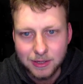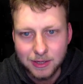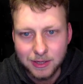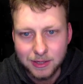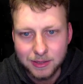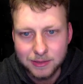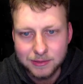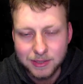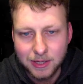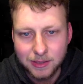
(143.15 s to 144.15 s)
Uh,
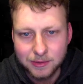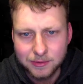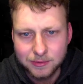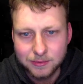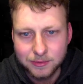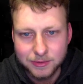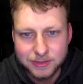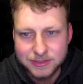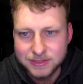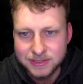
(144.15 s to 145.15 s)
yeah, Kurt
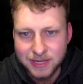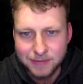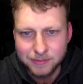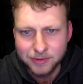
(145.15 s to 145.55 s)
is his name.